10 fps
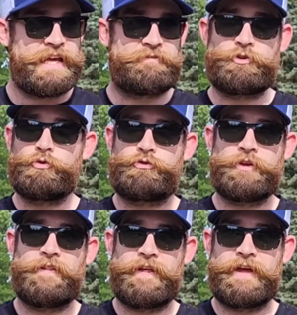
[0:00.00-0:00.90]
if you
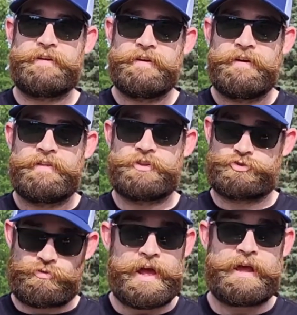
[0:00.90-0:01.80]
feel like the
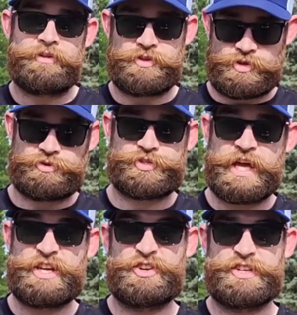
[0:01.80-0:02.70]
drag on the
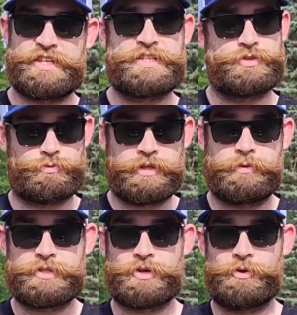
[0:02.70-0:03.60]
underside of your disc is really
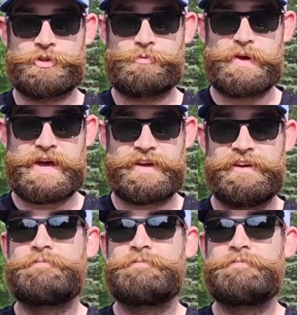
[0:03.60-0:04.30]
what's holding you back,